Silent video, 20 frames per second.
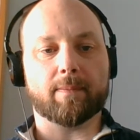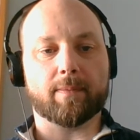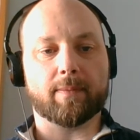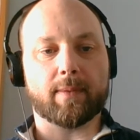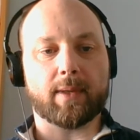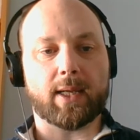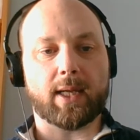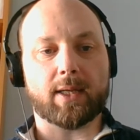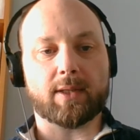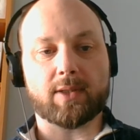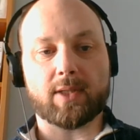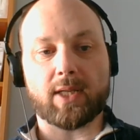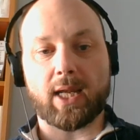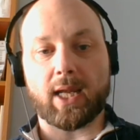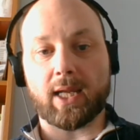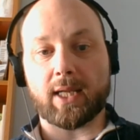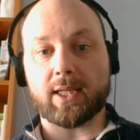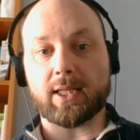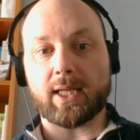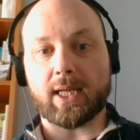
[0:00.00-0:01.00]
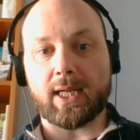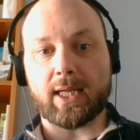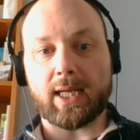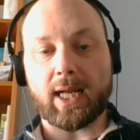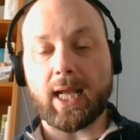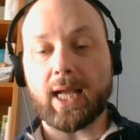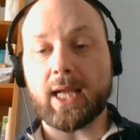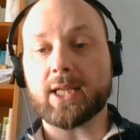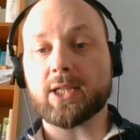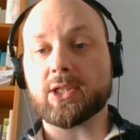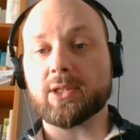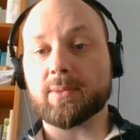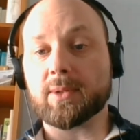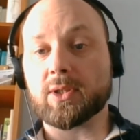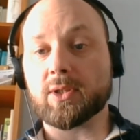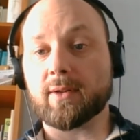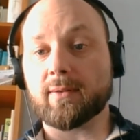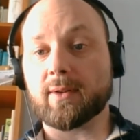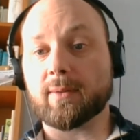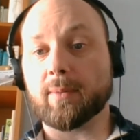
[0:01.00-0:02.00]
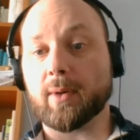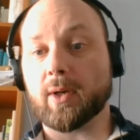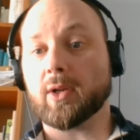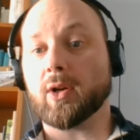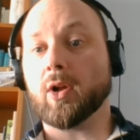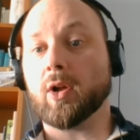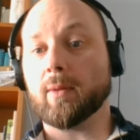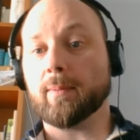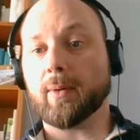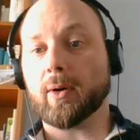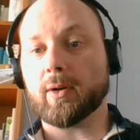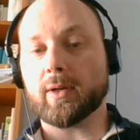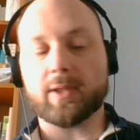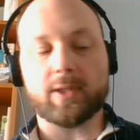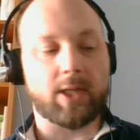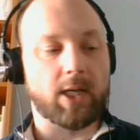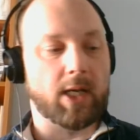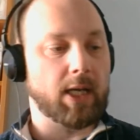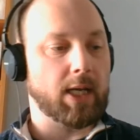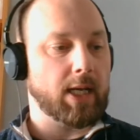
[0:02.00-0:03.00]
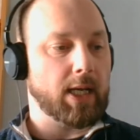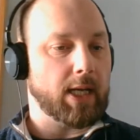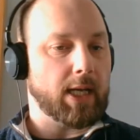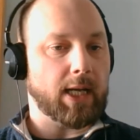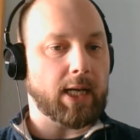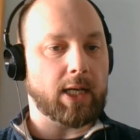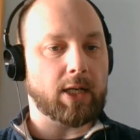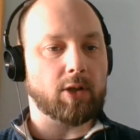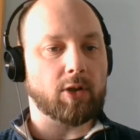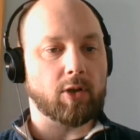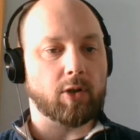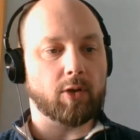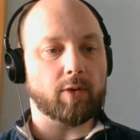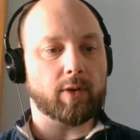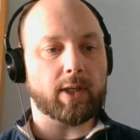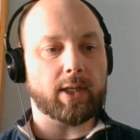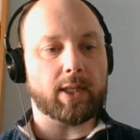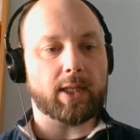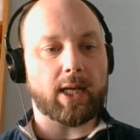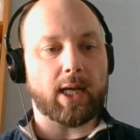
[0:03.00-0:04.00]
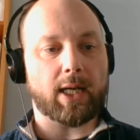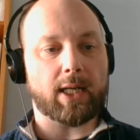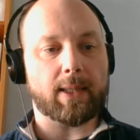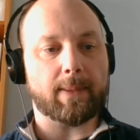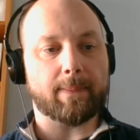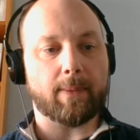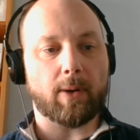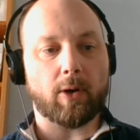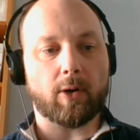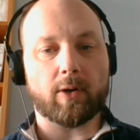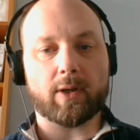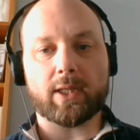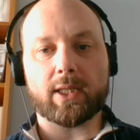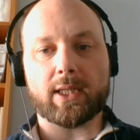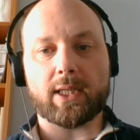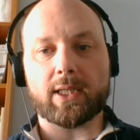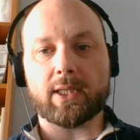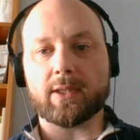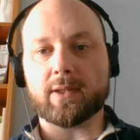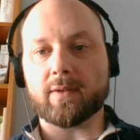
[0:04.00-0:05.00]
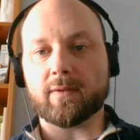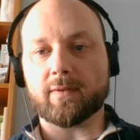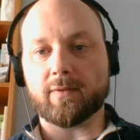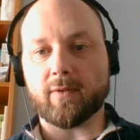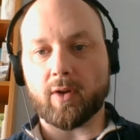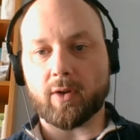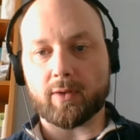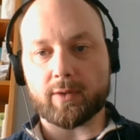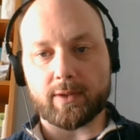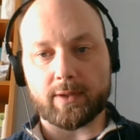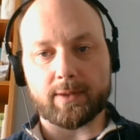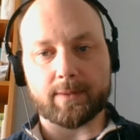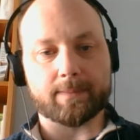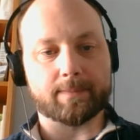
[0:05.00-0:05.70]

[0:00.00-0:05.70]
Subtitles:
Yes, and it has to be served upon all parties, including any party in default.